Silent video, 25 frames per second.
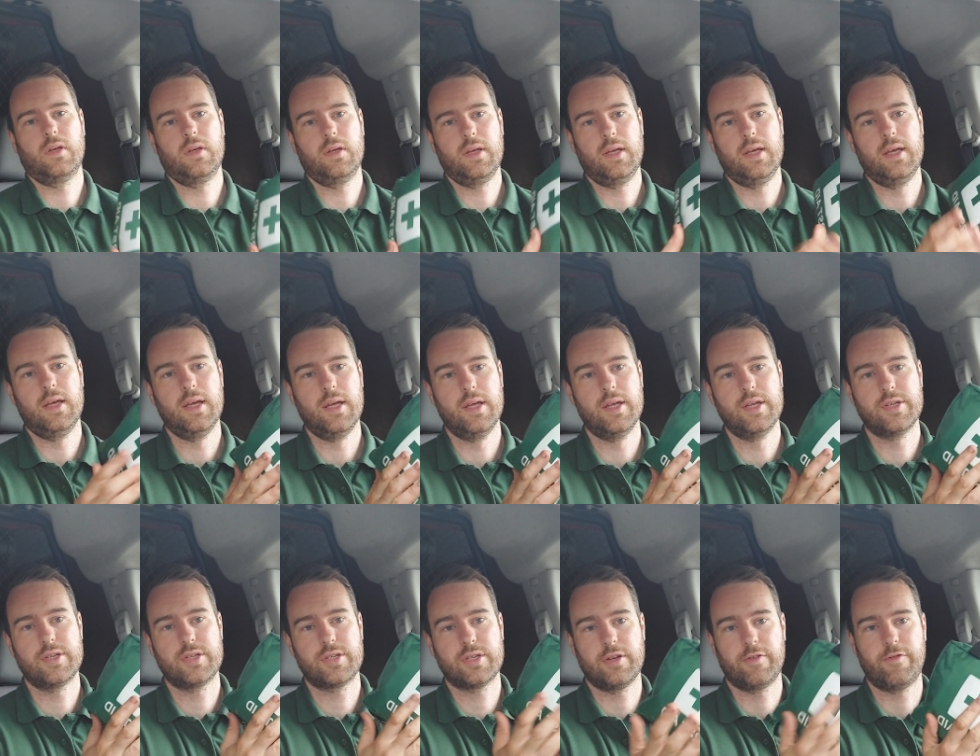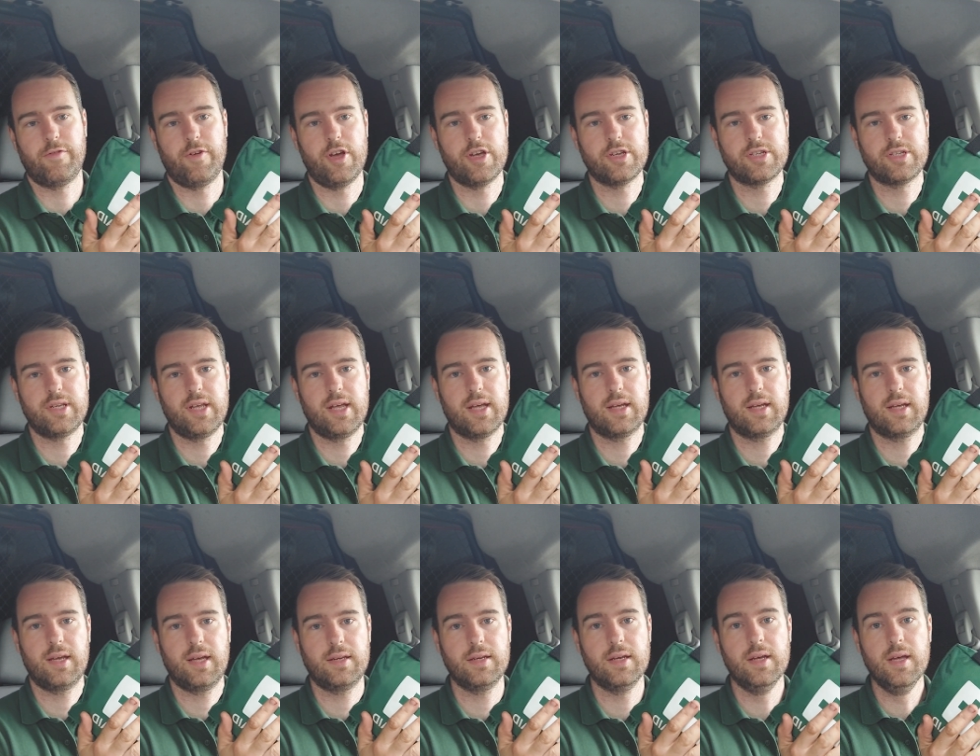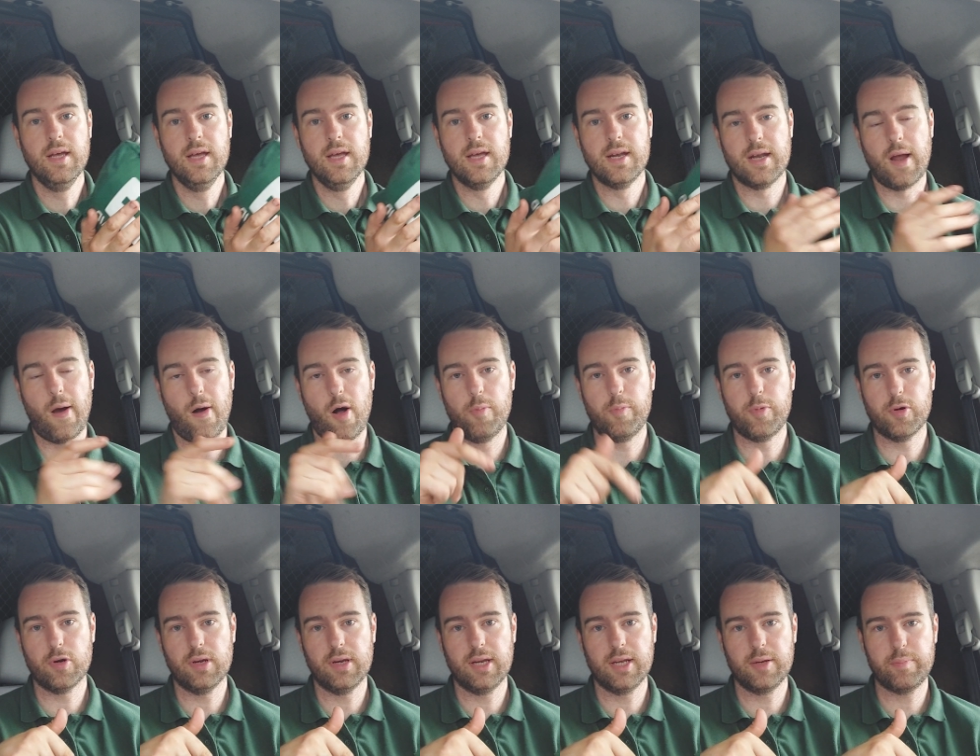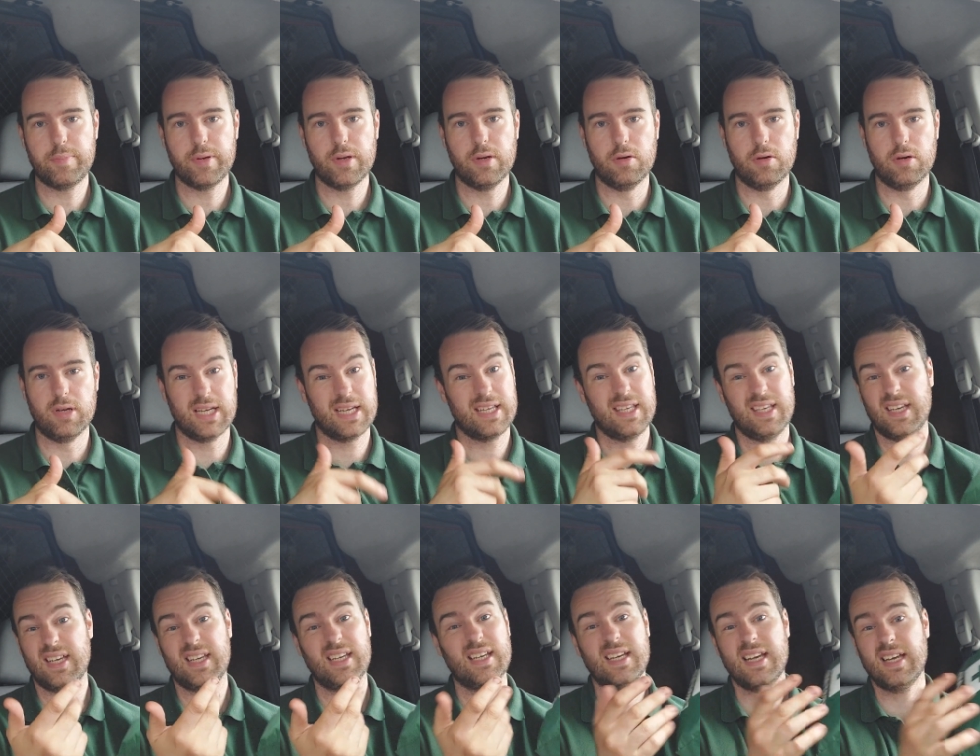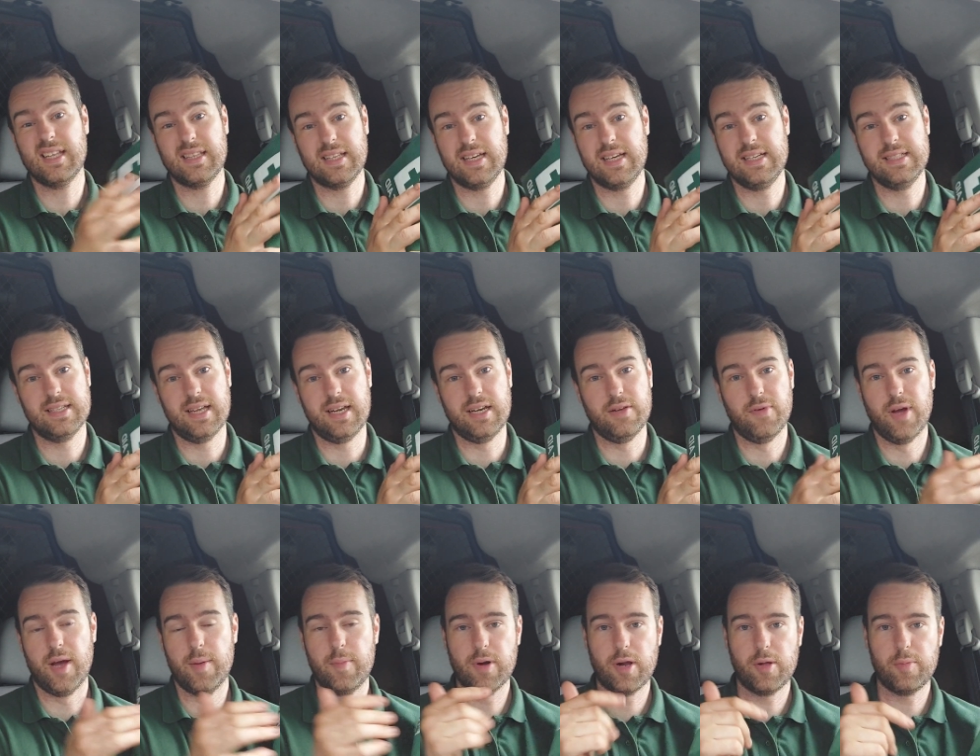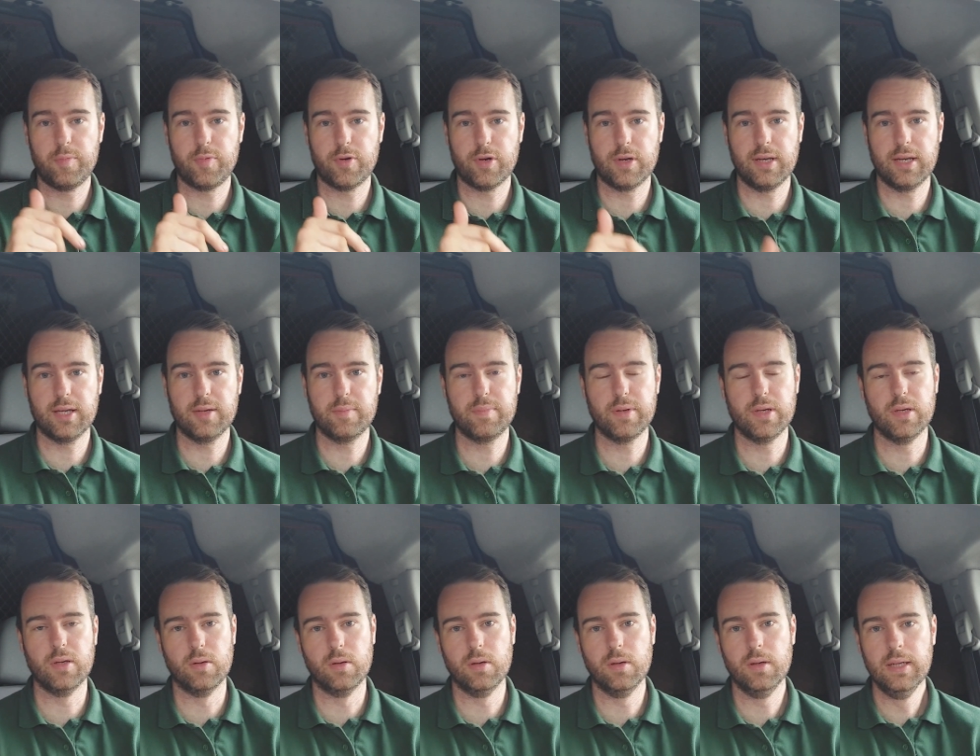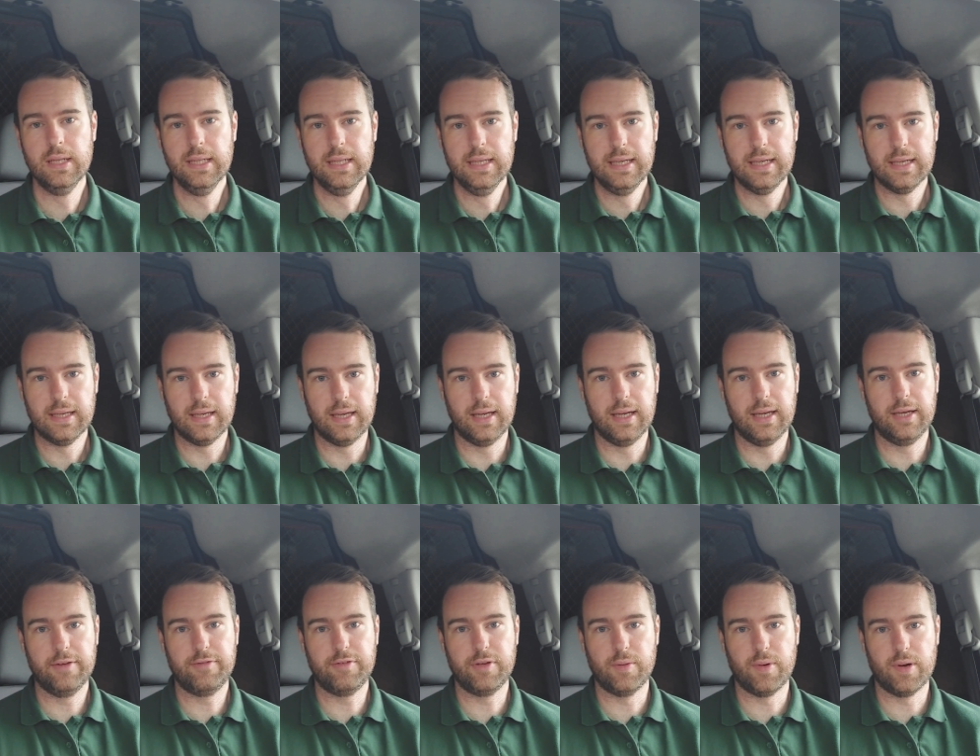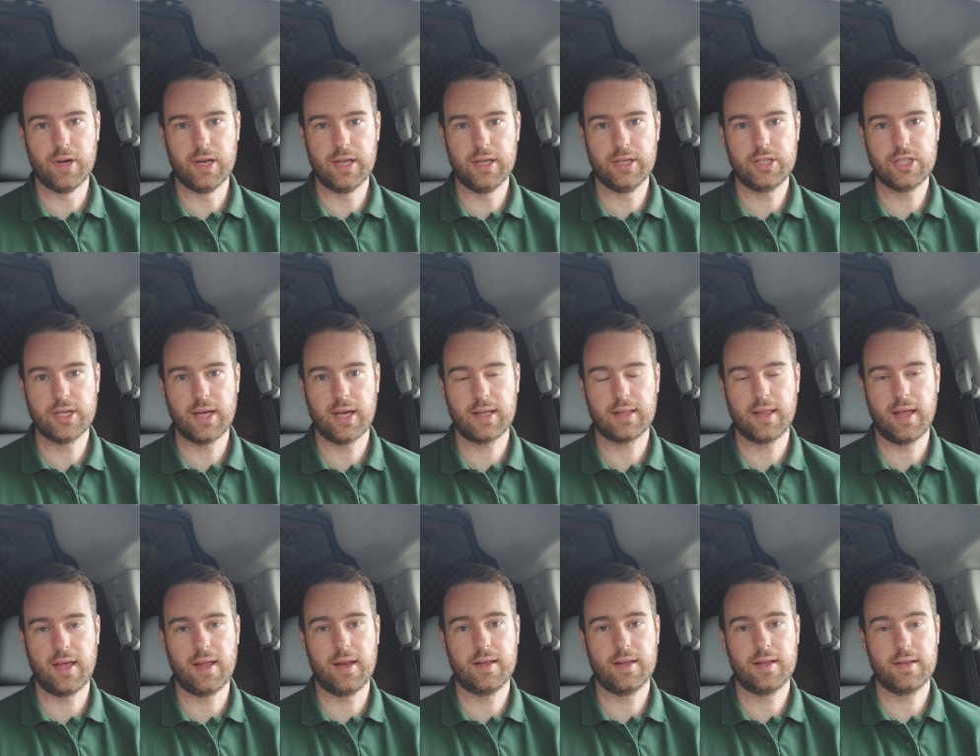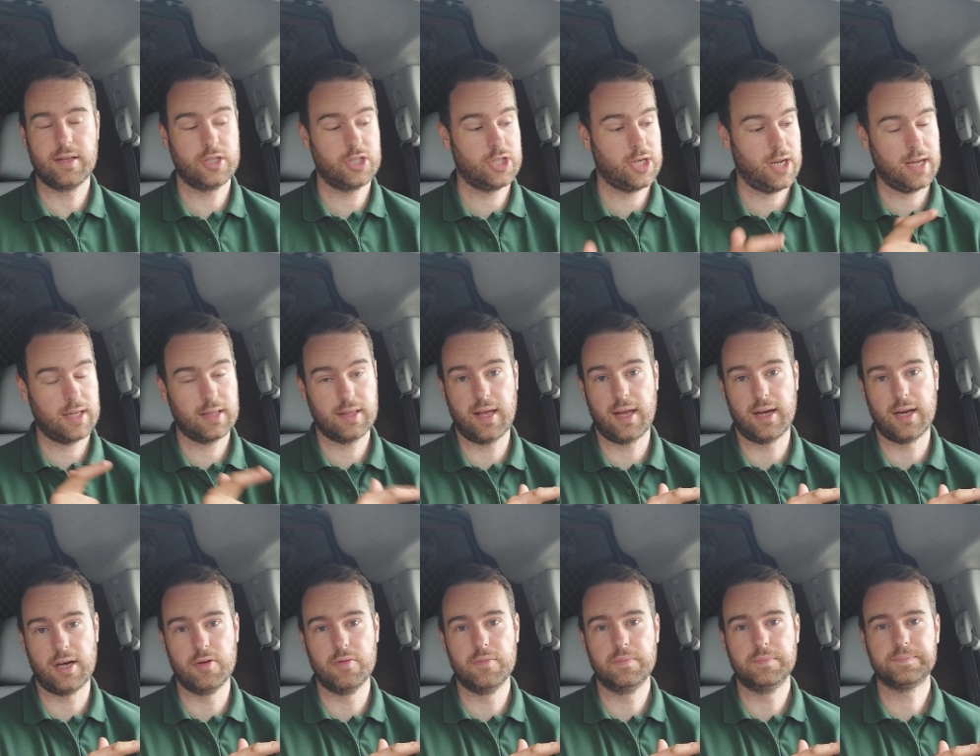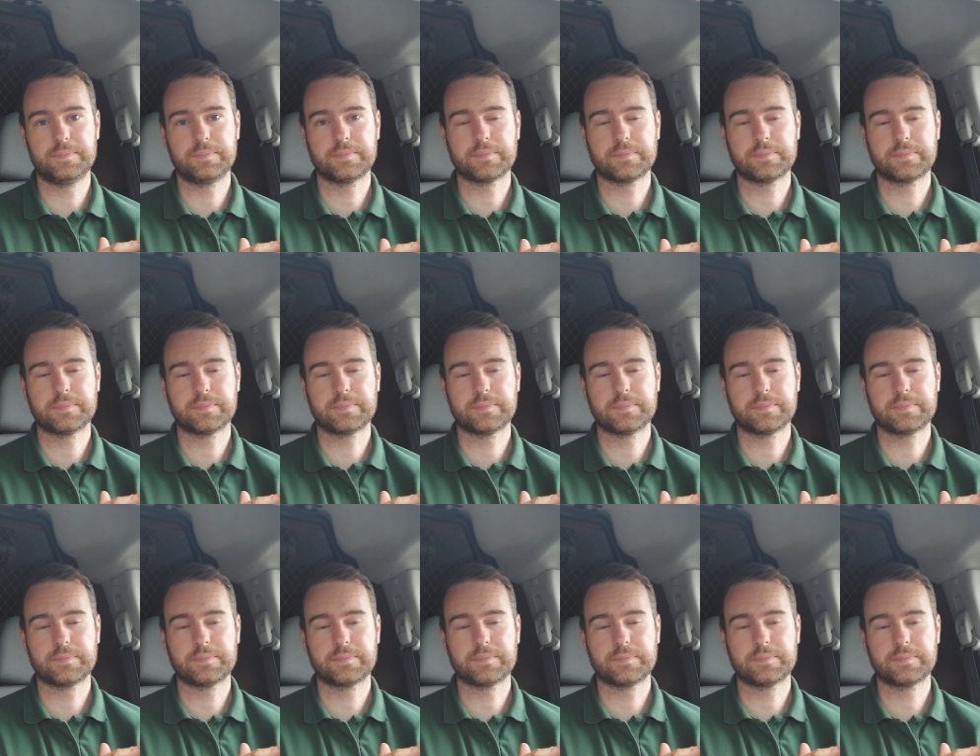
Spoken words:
is a first aid kit. Now I'll put a link below. You can get these anywhere, but I'll put a link below if you want to check that out.